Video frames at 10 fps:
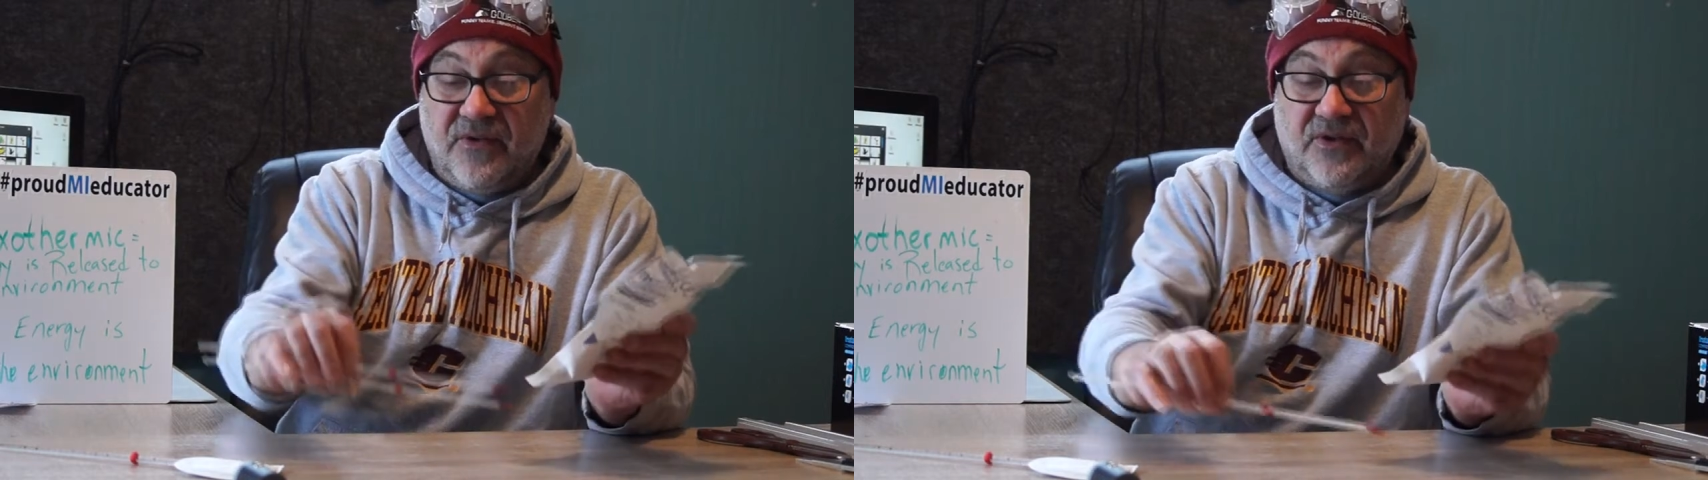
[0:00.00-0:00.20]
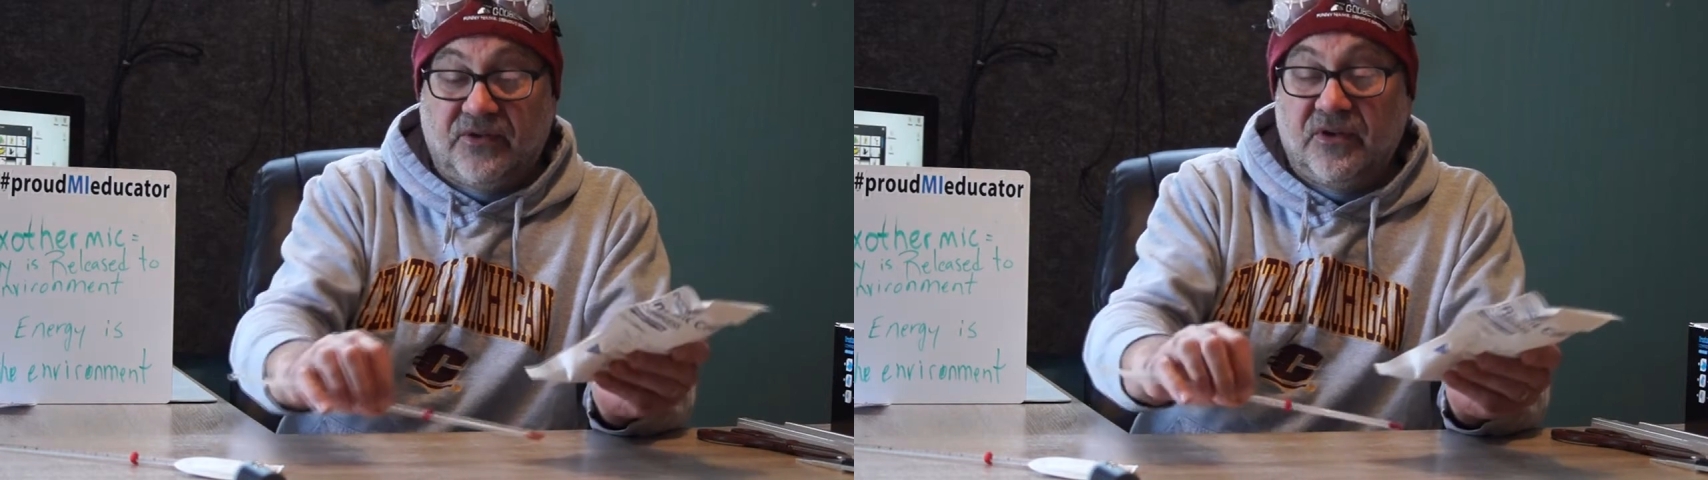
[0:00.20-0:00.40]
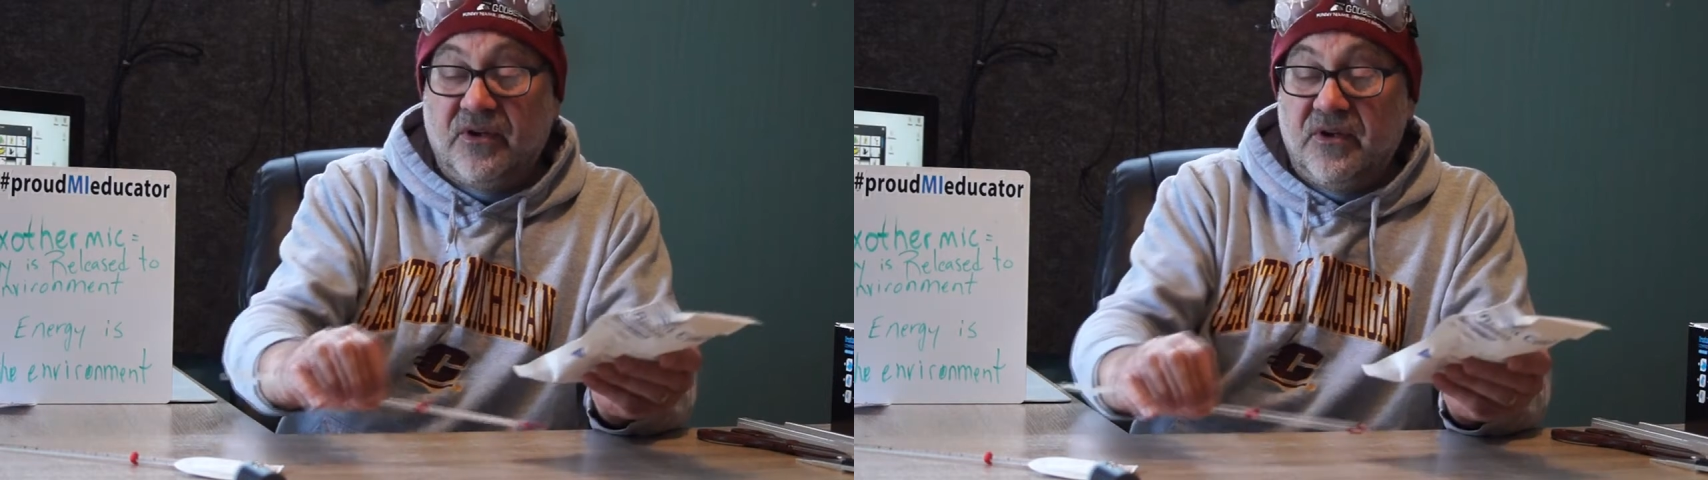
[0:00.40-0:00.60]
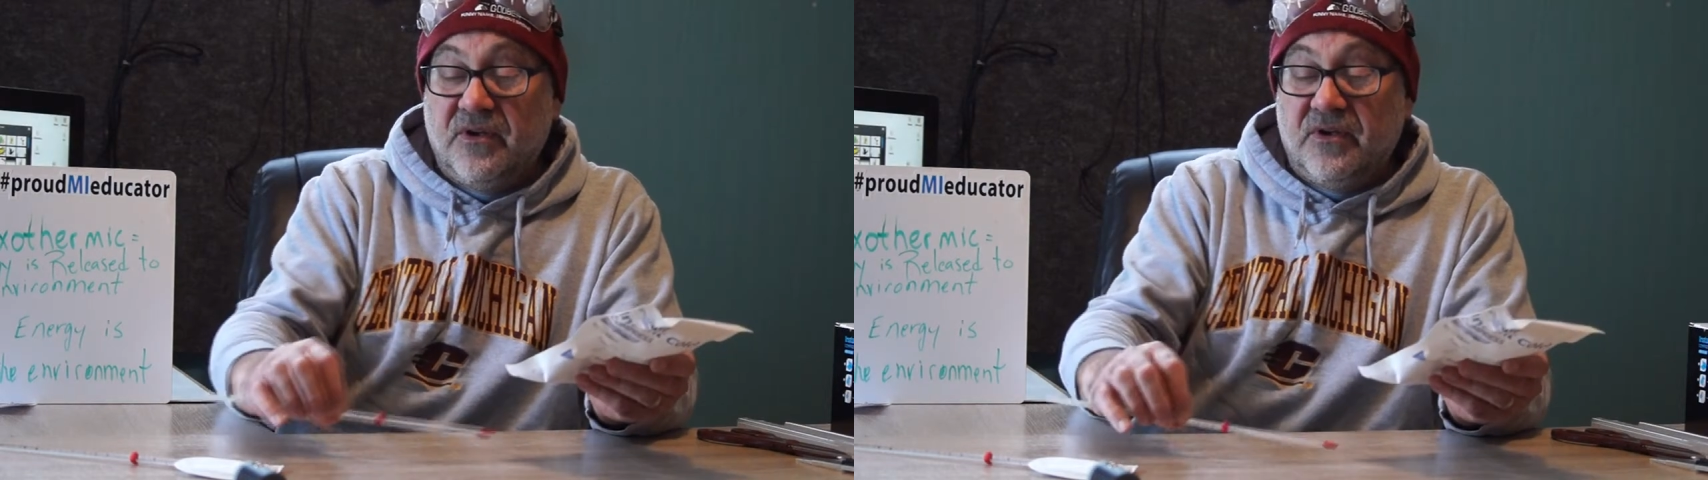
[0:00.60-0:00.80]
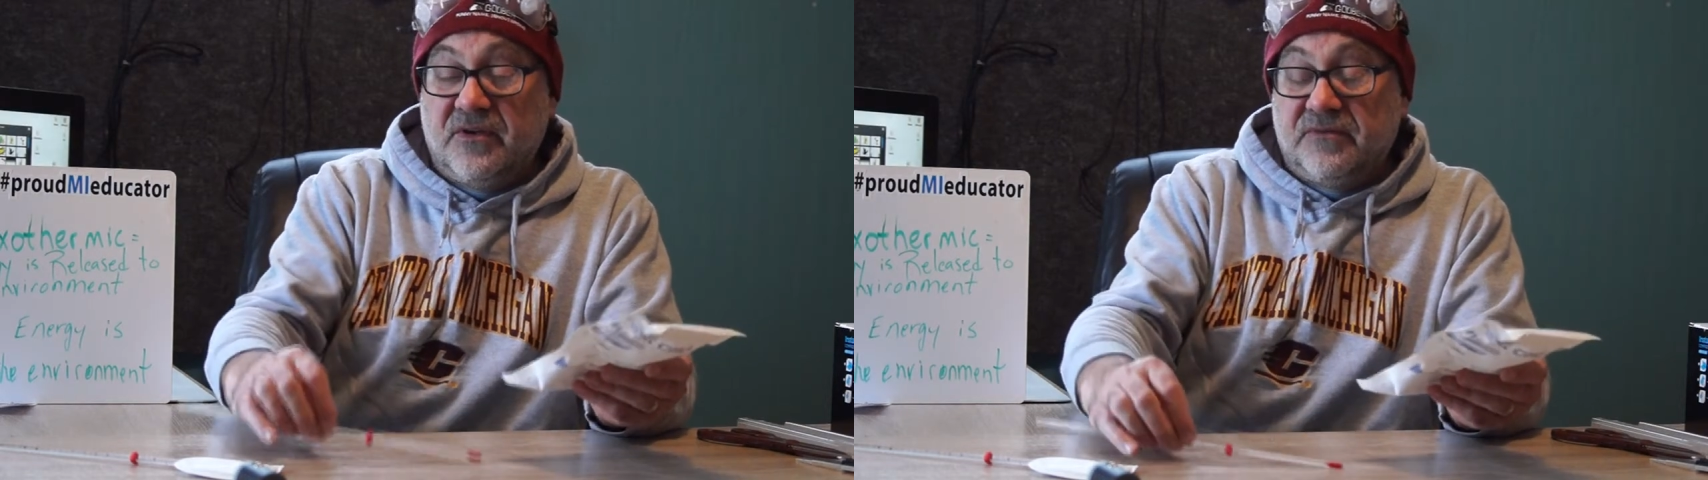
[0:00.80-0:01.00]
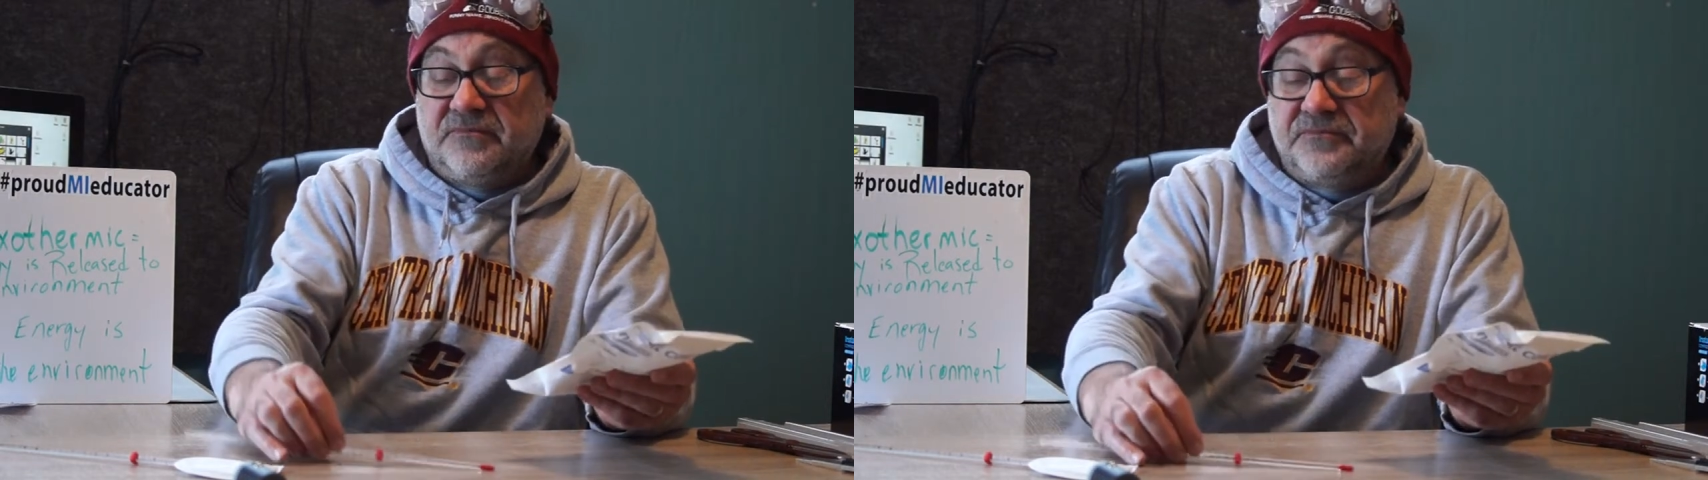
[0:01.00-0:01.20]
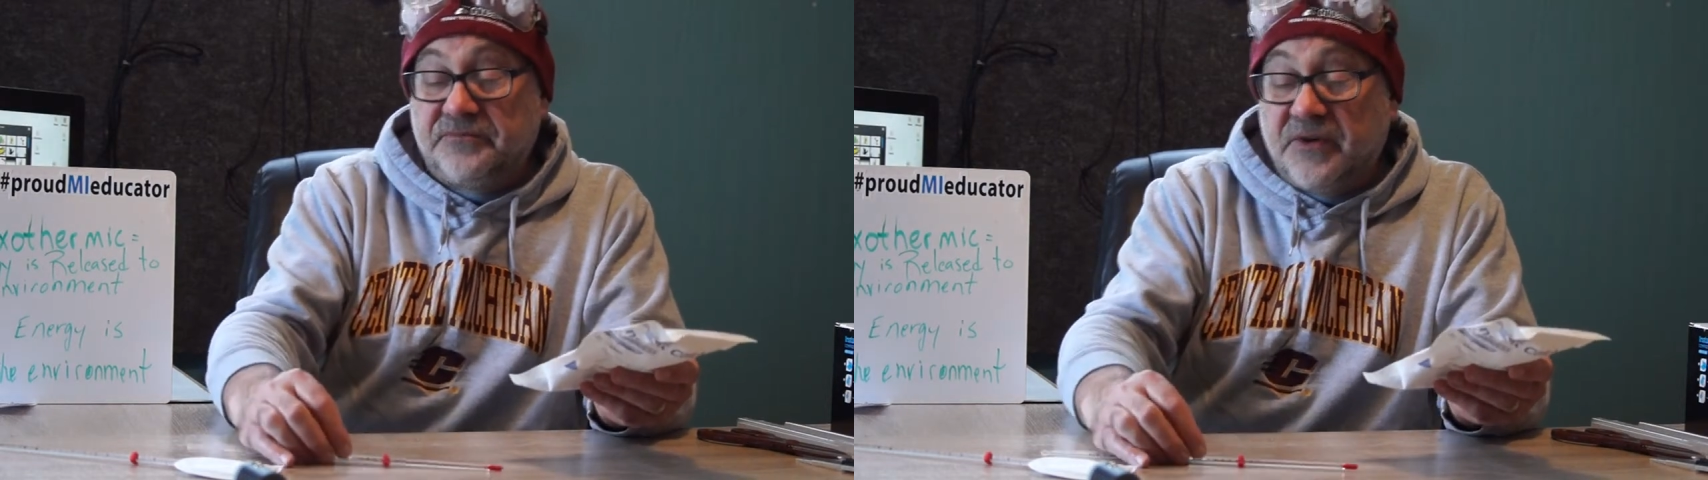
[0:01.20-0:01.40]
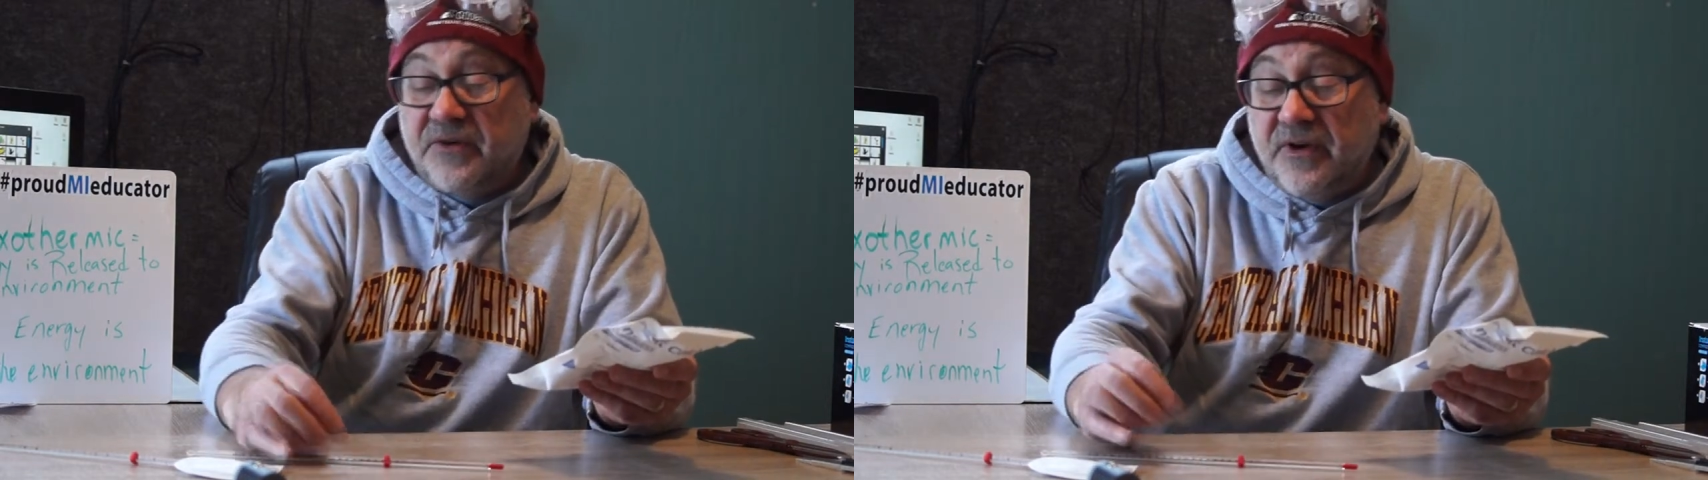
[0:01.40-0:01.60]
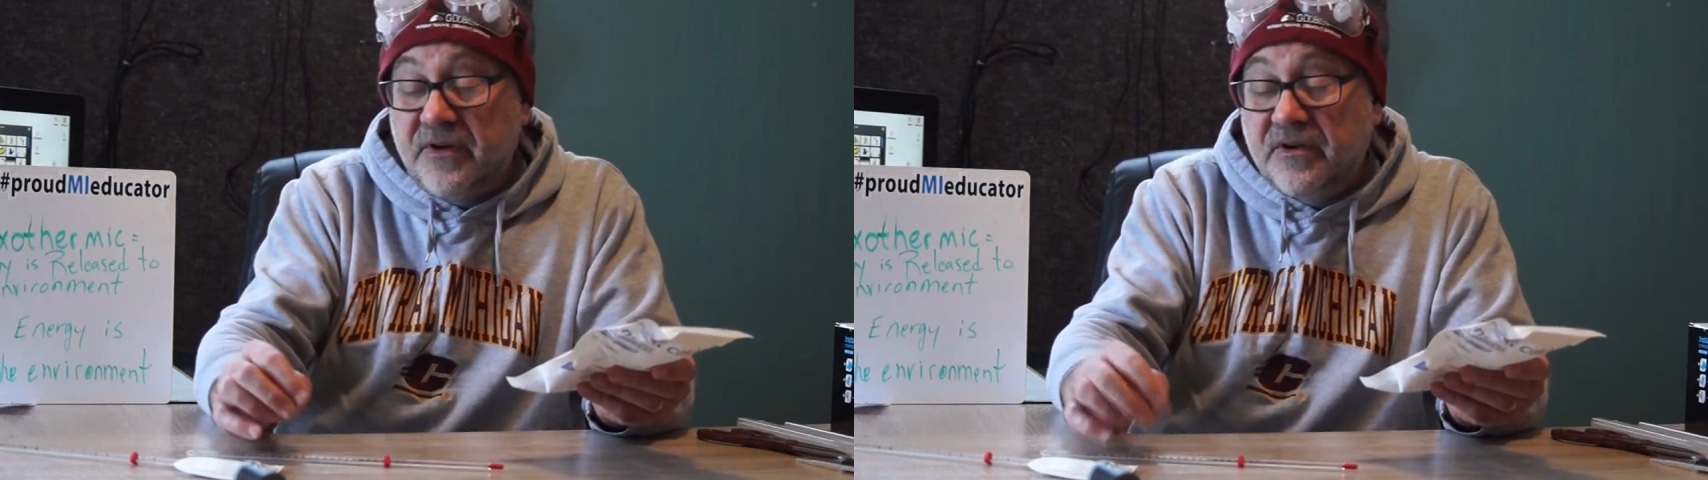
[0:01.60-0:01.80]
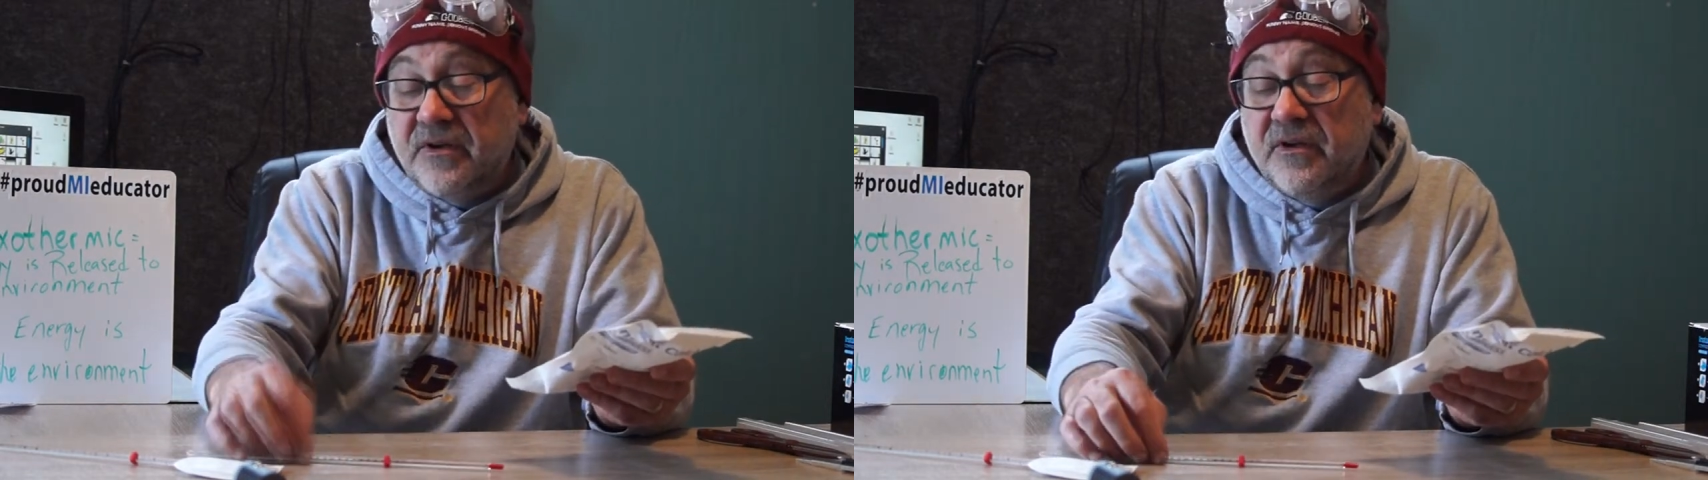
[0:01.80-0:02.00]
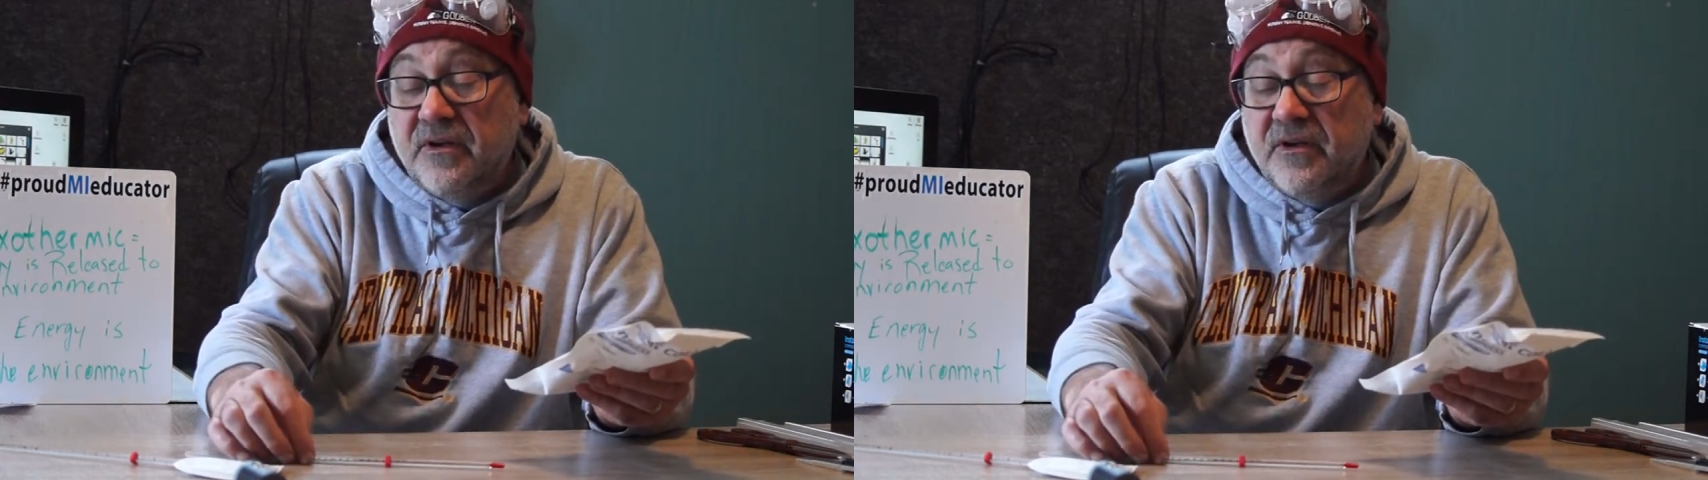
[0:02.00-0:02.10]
this. Alright?